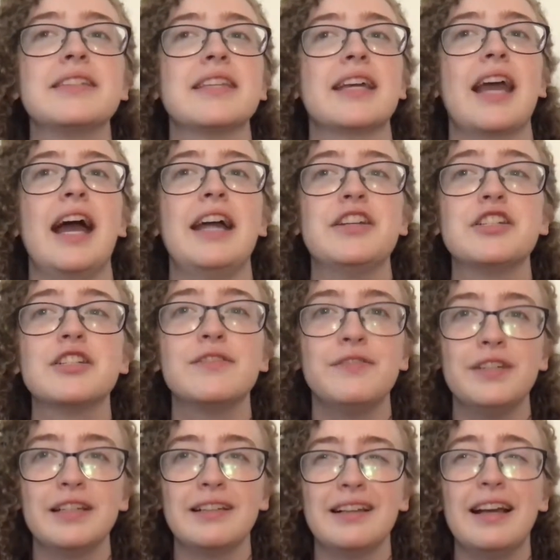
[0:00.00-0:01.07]
Like I just
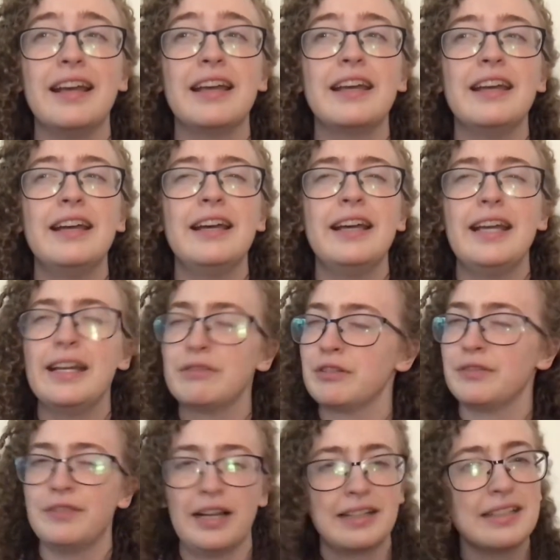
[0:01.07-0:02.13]
feel like it
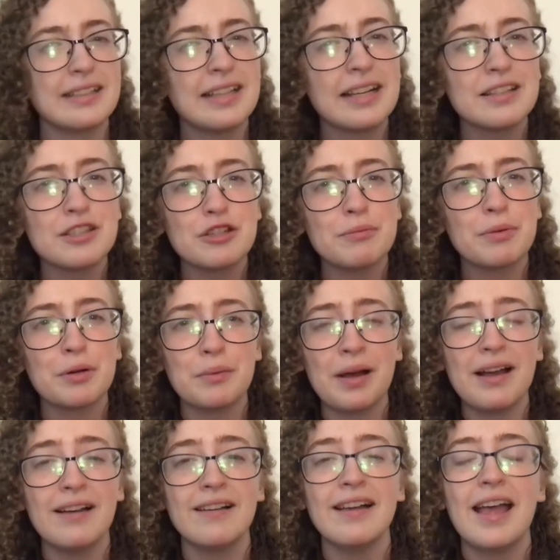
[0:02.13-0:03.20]
reflected that super
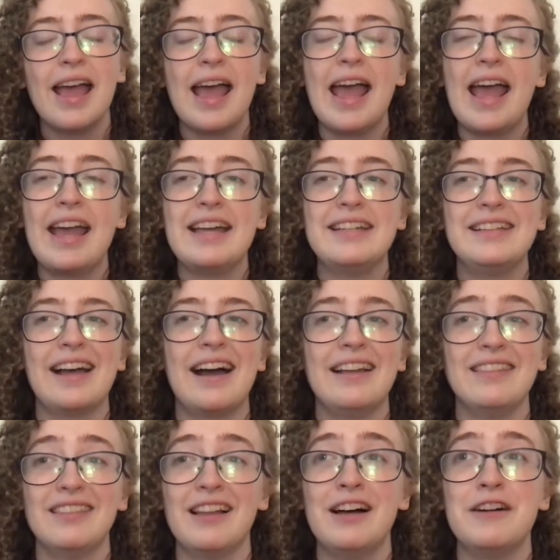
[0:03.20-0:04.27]
well, and I
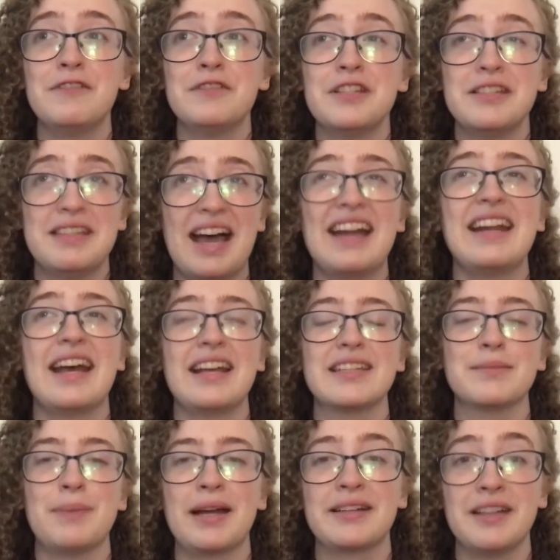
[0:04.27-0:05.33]
loved that
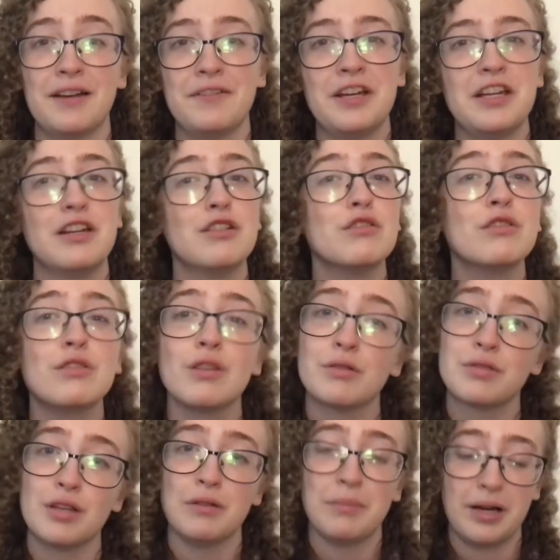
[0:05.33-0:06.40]
aspect of it so,
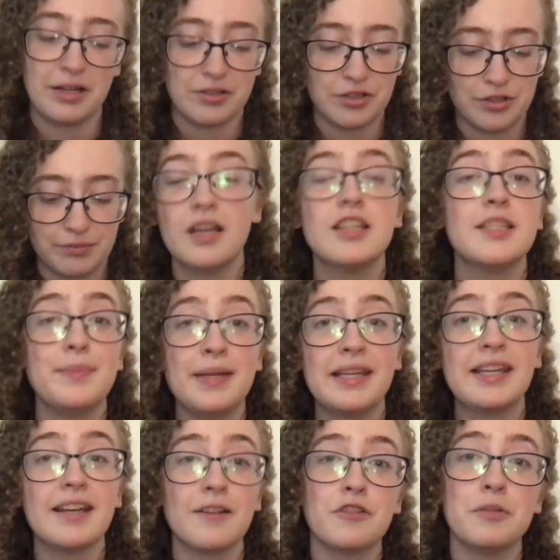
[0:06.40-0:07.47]
so much. Speaking
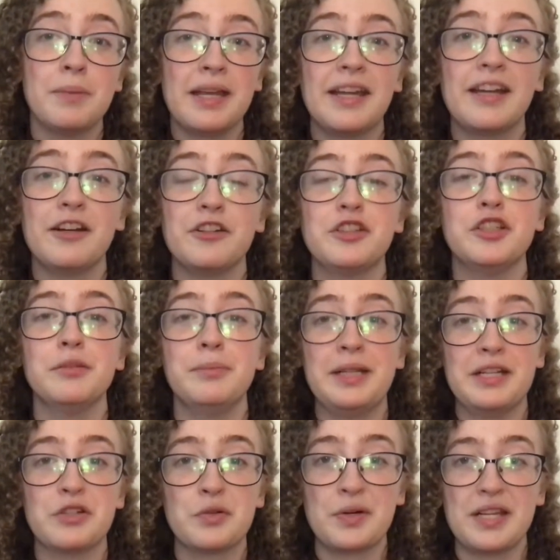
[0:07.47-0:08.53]
of the main character
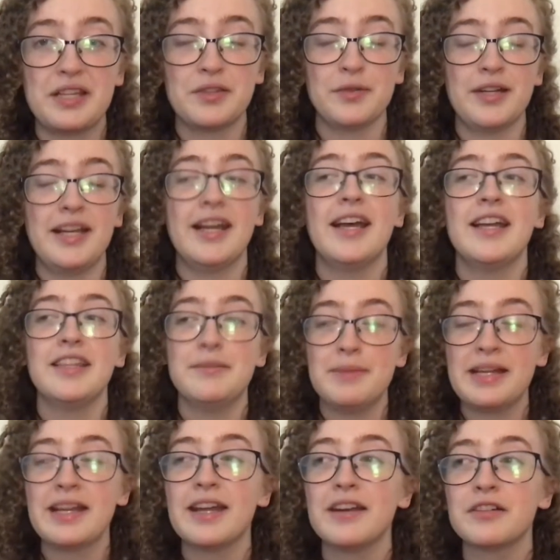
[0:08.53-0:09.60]
being 23, the main
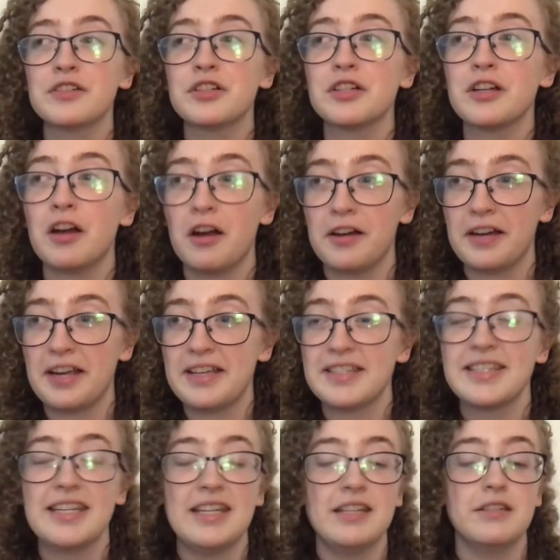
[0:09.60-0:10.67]
character, August,
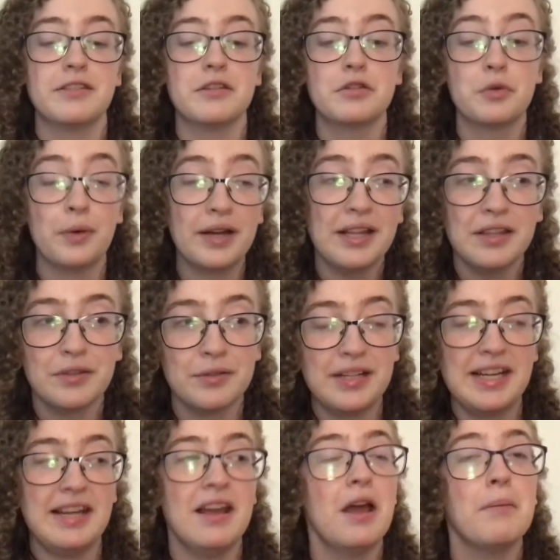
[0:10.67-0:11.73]
is
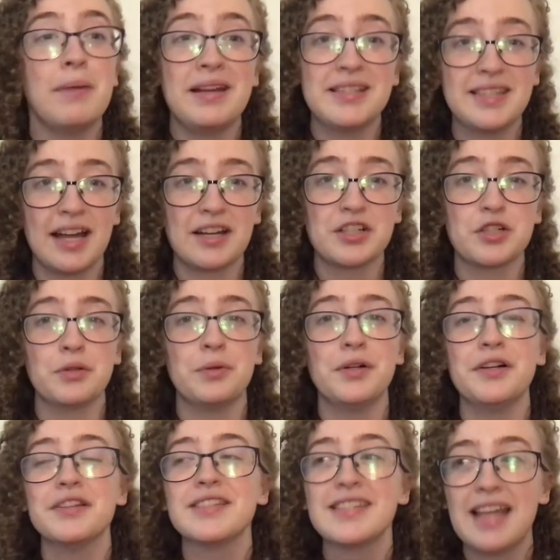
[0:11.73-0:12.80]
23,
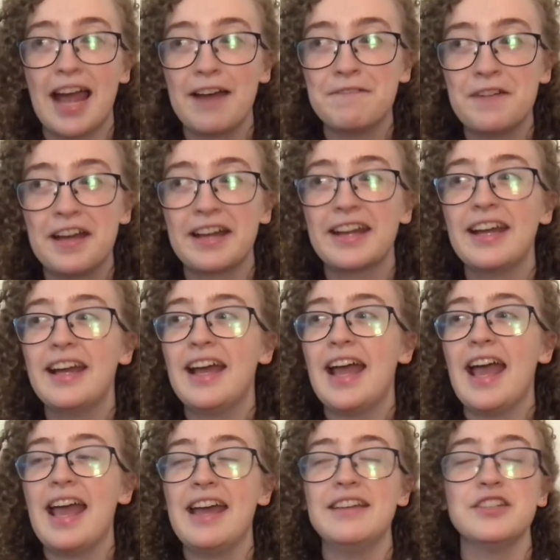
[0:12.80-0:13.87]
bisexual, sapphic,
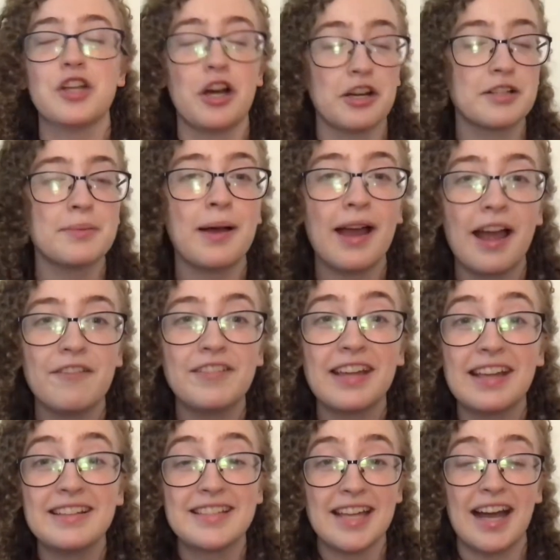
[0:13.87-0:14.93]
and talks about having
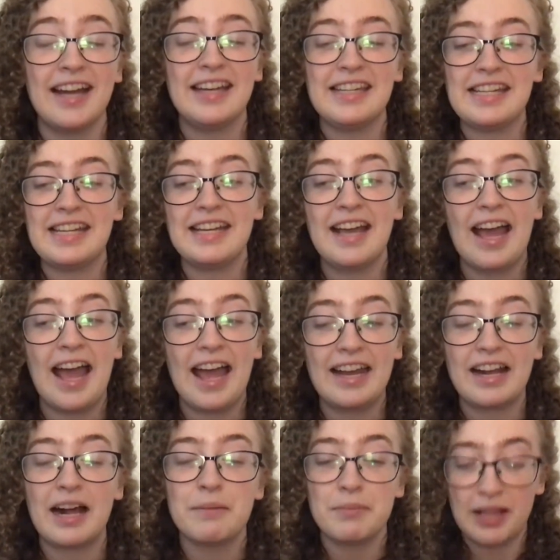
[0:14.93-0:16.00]
anxiety. And
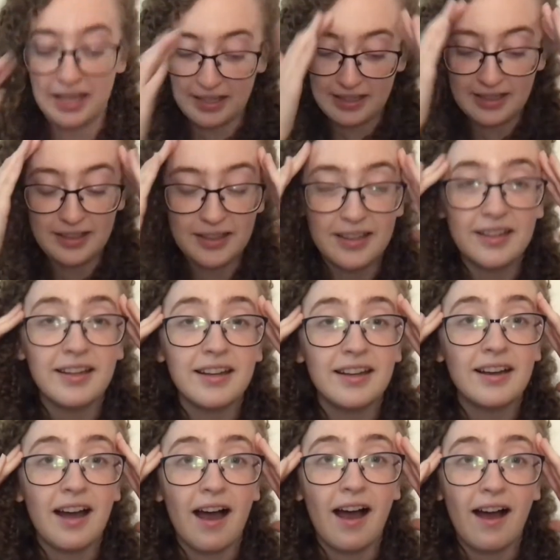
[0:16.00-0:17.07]
I'm like,
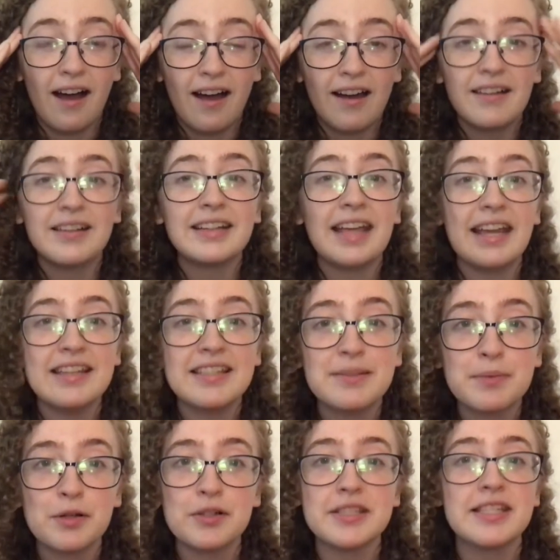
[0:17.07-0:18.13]
Casey
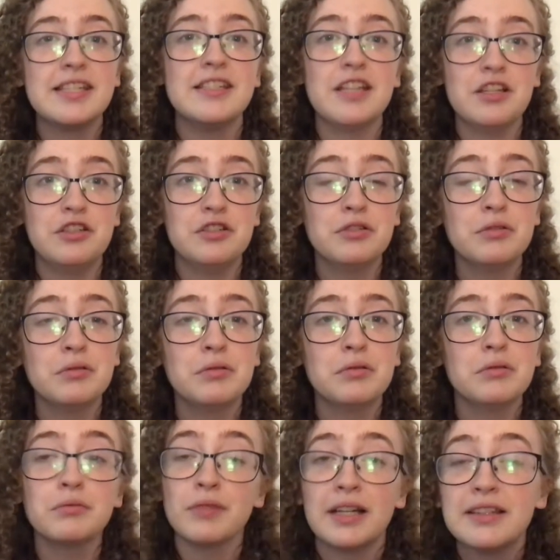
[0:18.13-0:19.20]
McQuiston, did you
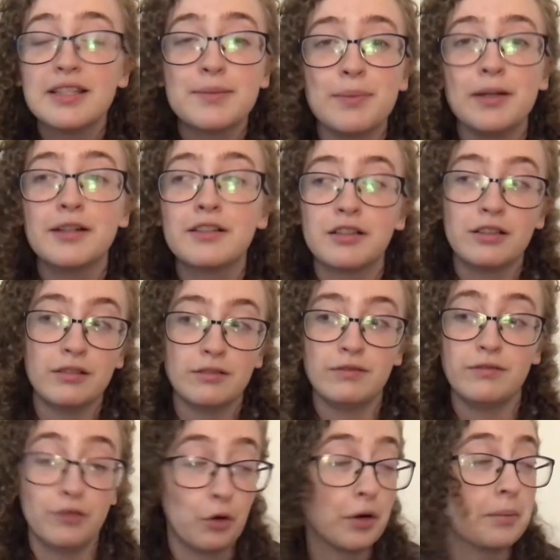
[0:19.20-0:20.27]
write this book
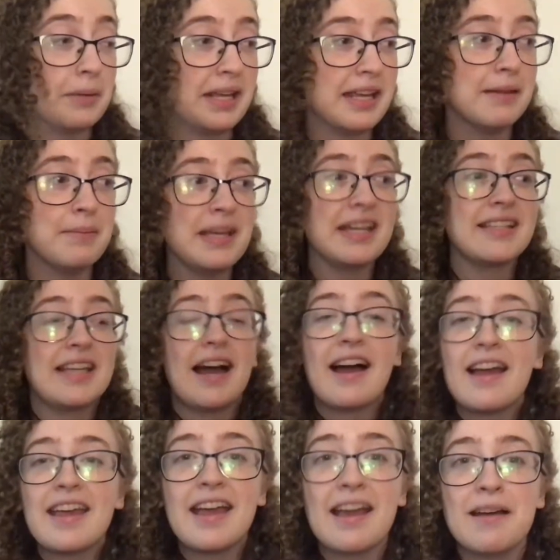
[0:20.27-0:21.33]
for me? Because
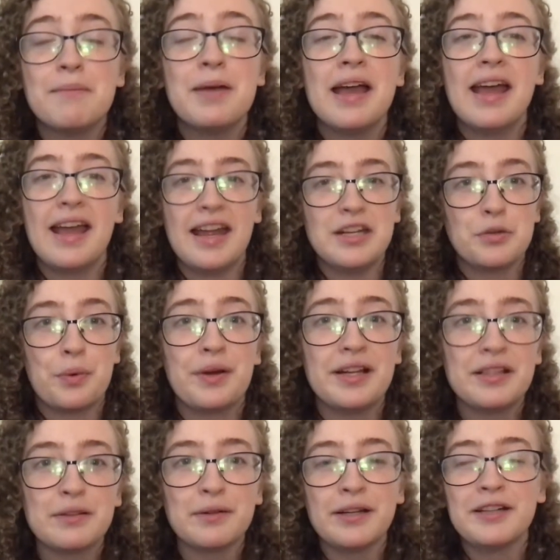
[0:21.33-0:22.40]
I am a
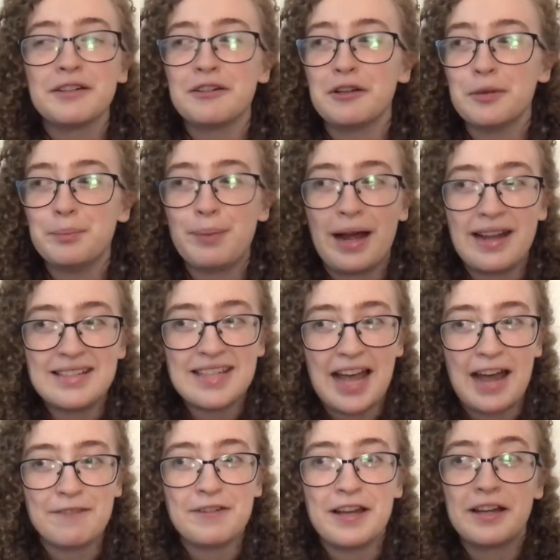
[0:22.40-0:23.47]
23-year-old
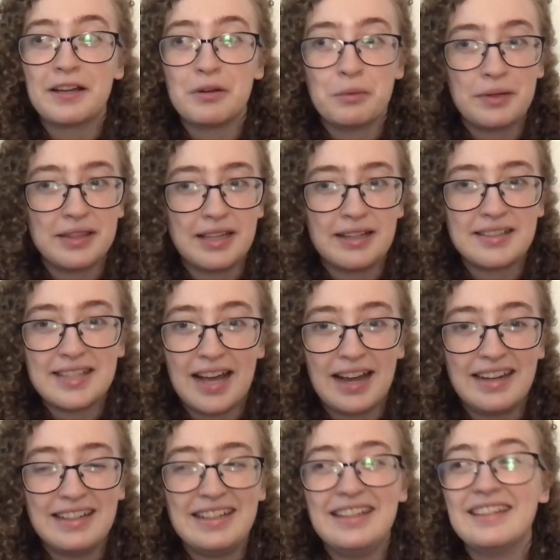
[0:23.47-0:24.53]
bisapphic with
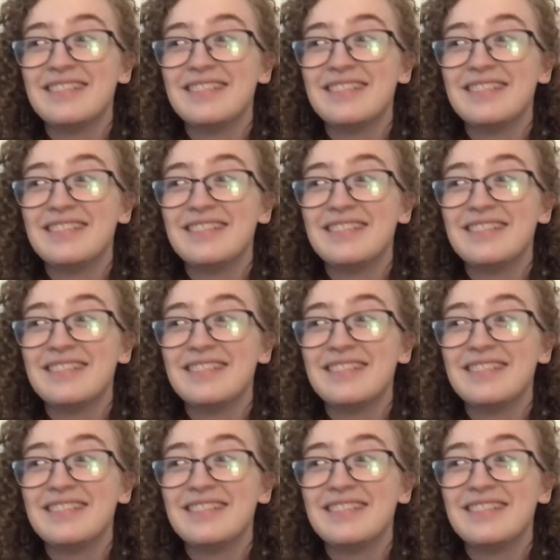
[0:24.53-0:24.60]
anxiety.